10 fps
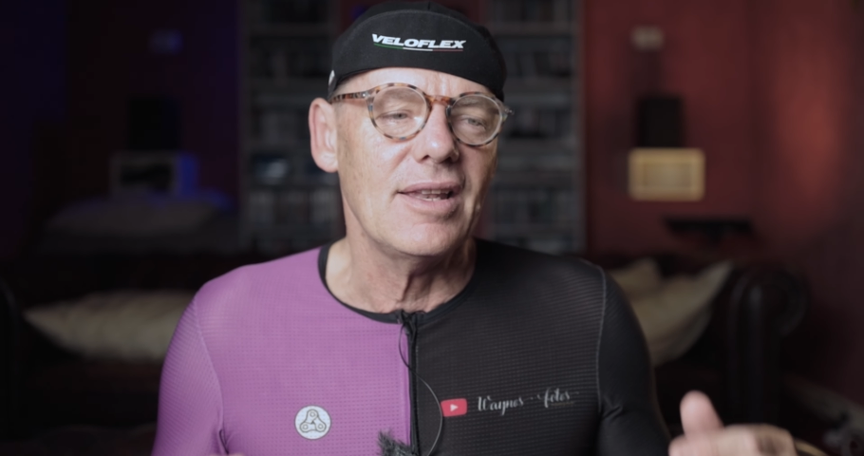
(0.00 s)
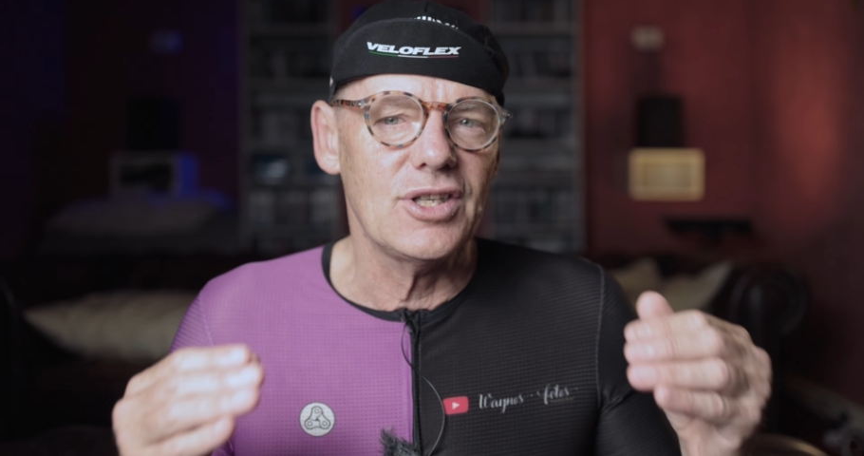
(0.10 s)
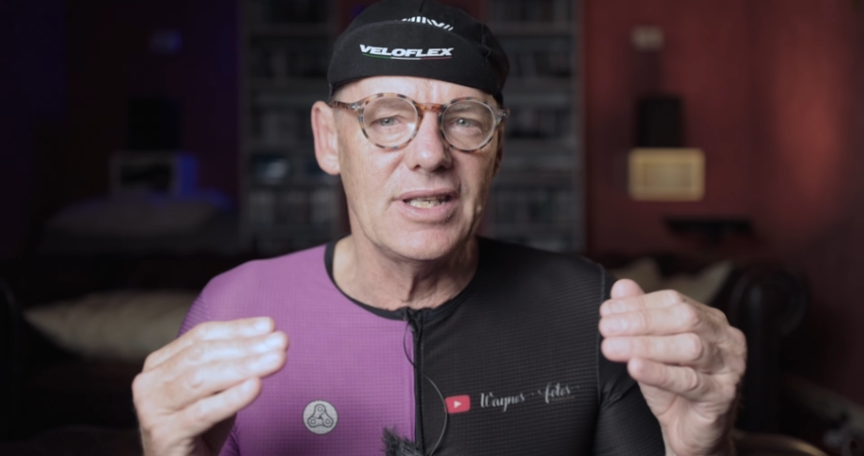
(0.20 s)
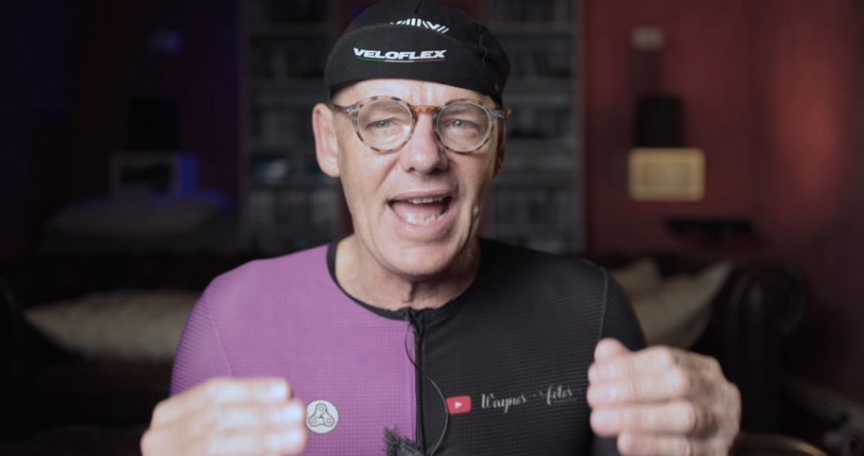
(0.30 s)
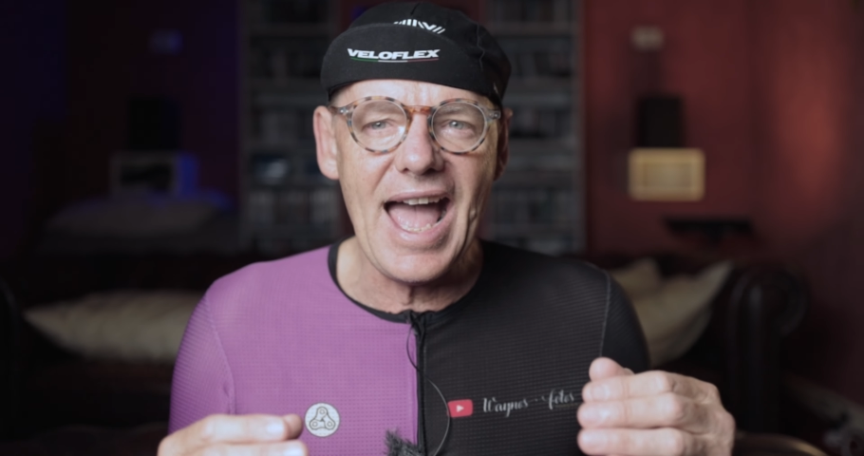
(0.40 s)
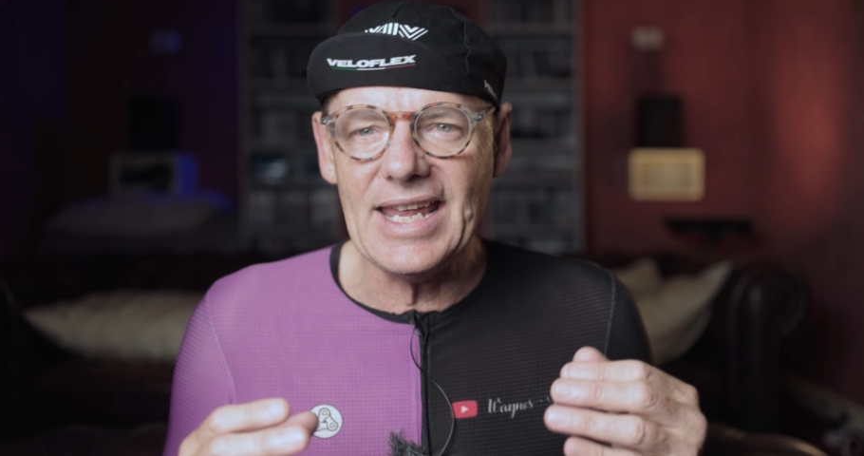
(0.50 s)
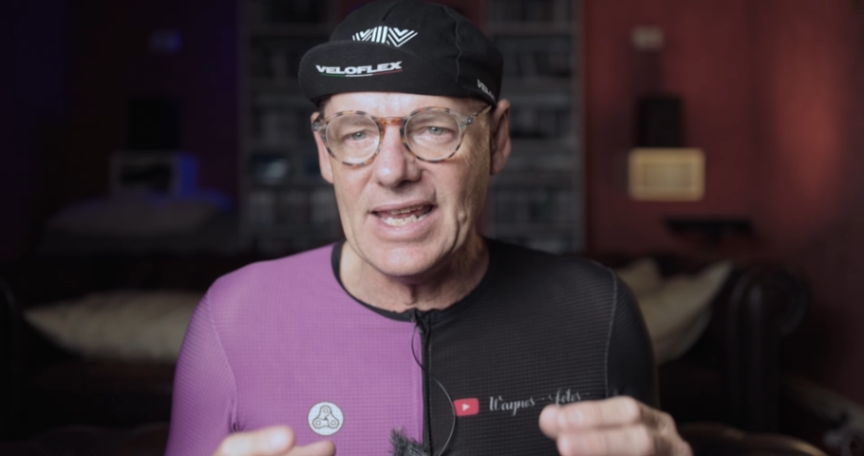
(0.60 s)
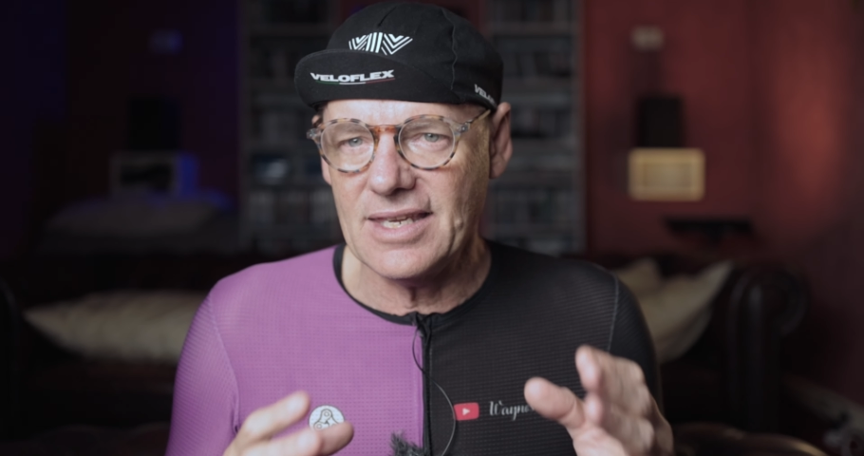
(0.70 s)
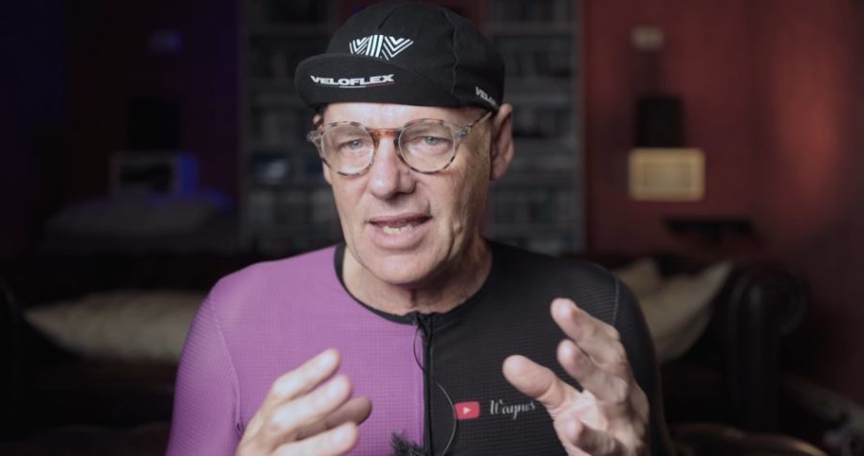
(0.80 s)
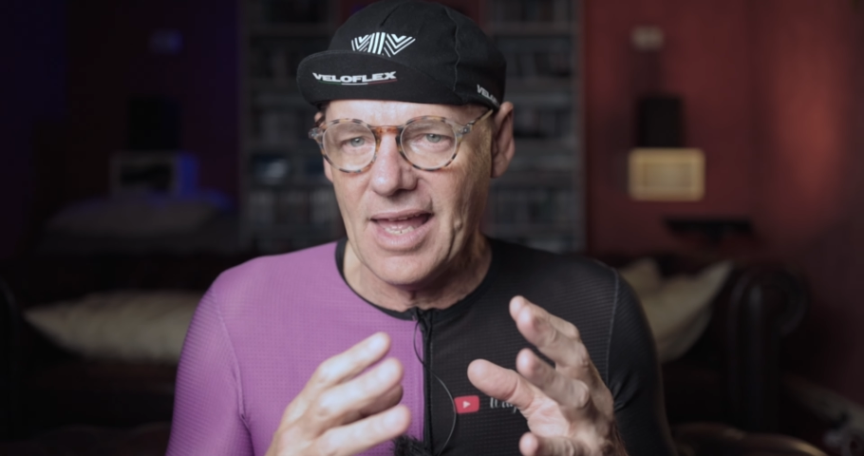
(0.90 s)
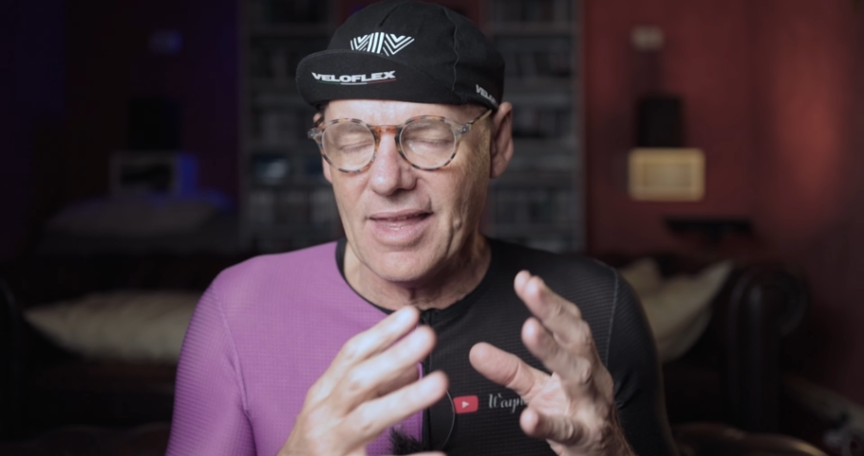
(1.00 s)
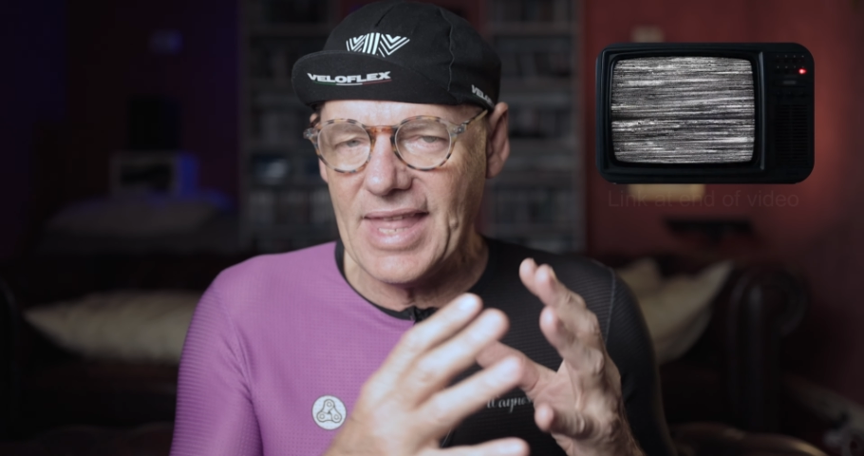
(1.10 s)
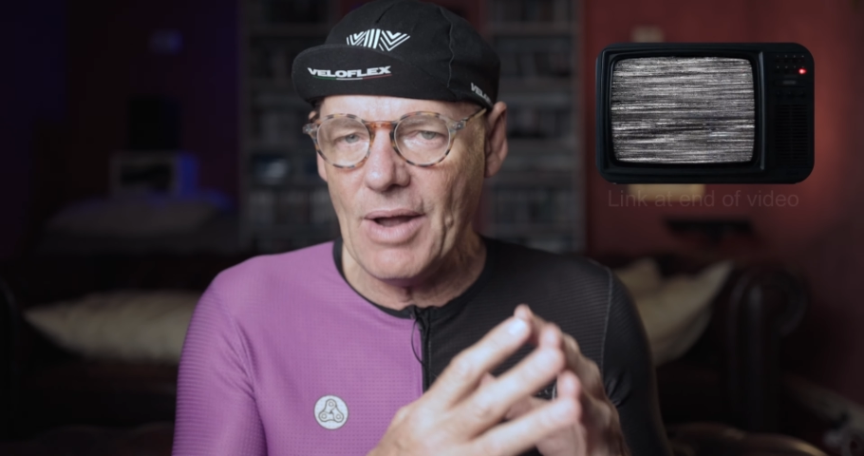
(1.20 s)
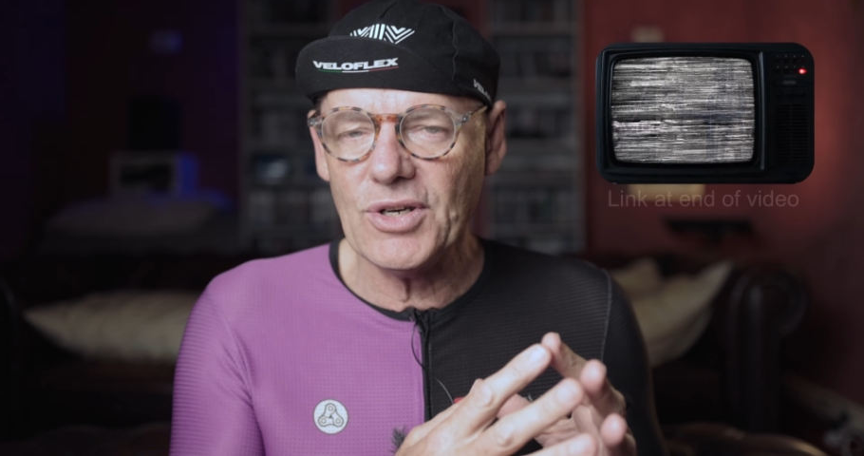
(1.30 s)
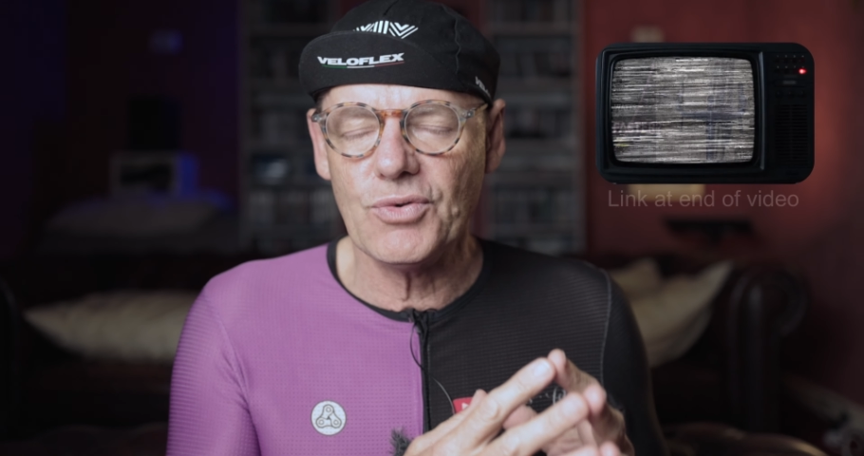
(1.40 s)
today is
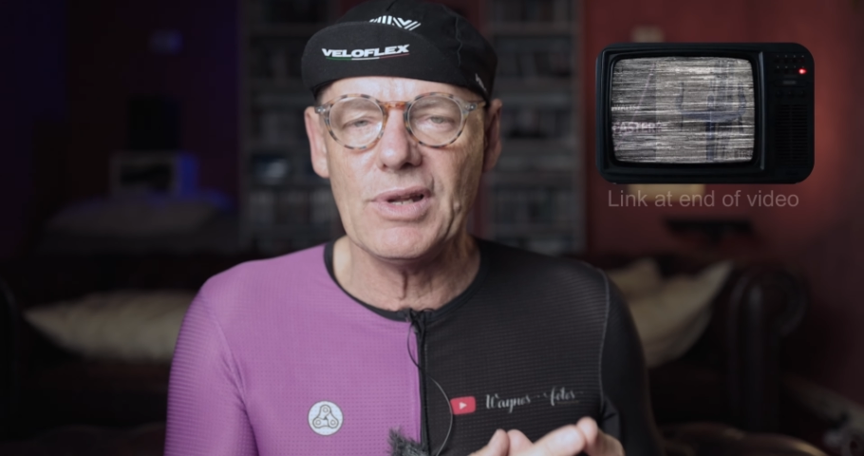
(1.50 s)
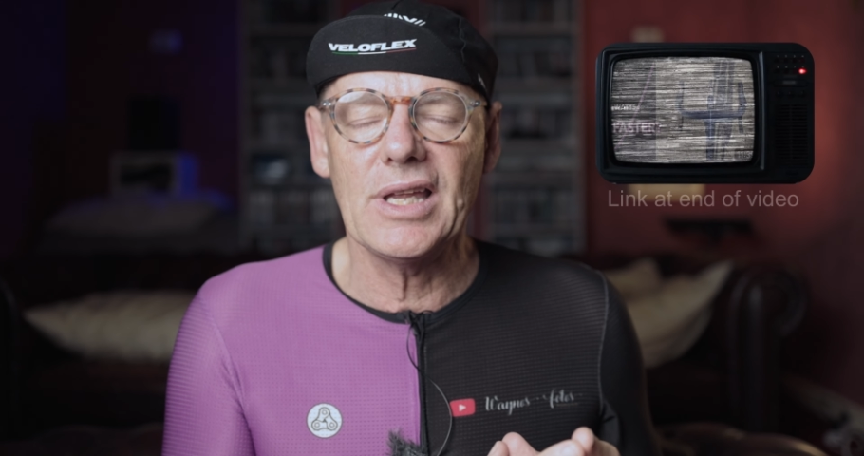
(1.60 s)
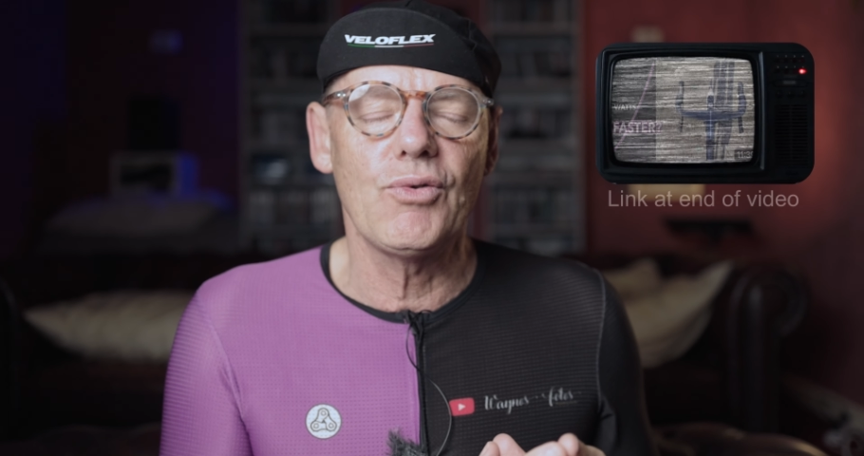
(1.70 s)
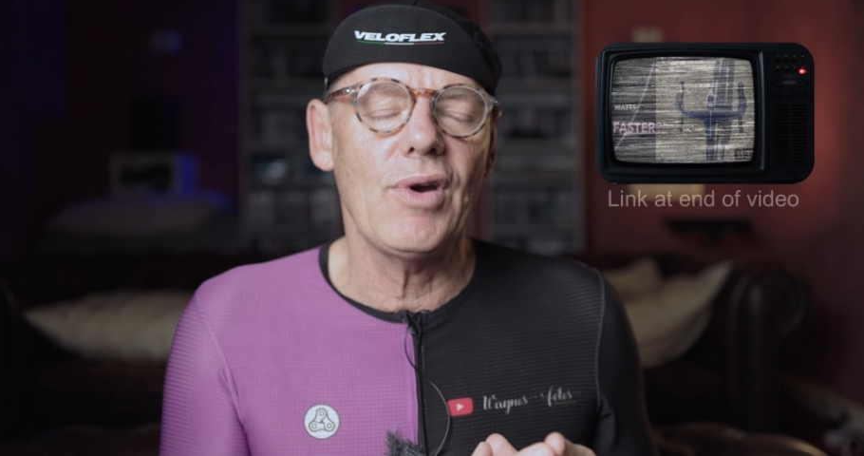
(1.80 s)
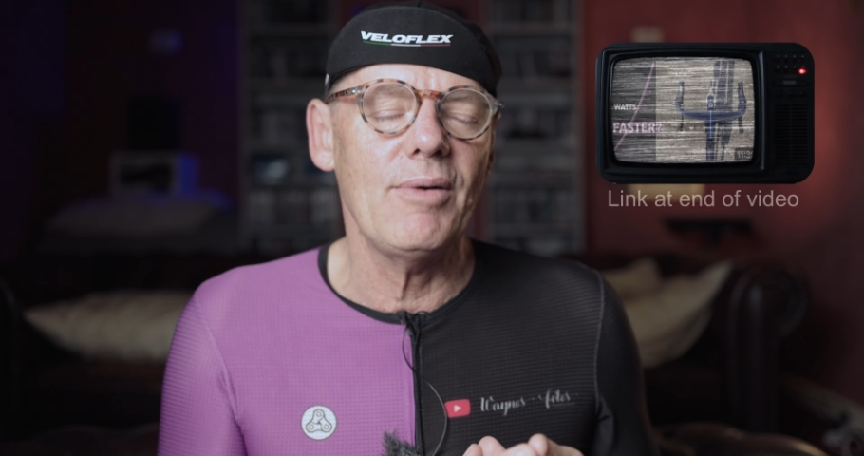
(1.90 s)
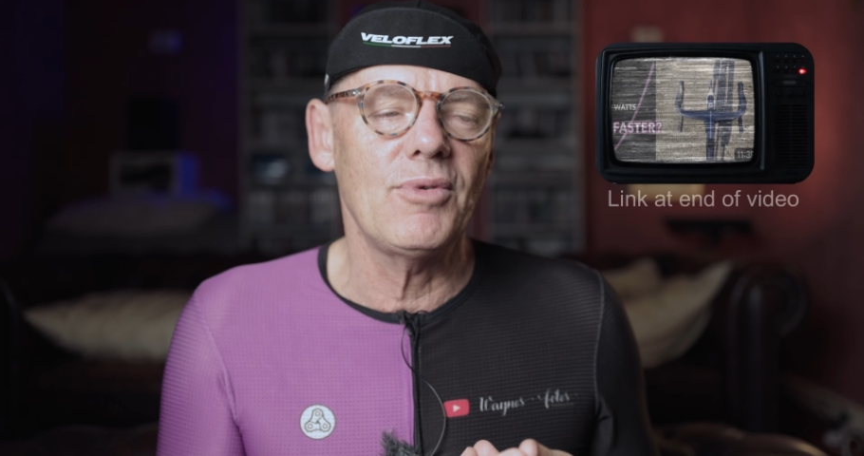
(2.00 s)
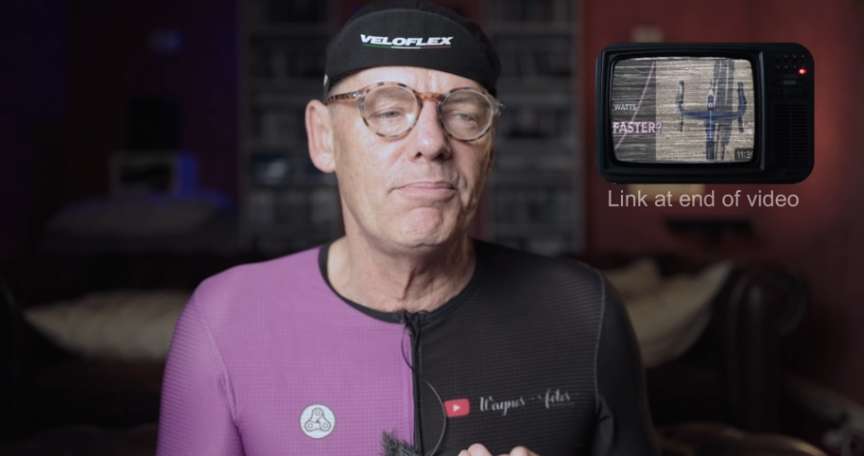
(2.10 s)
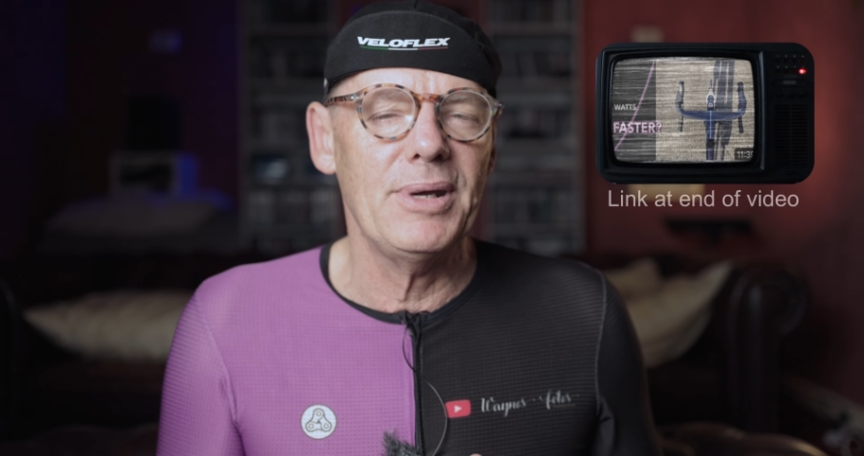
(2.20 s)
that was really great what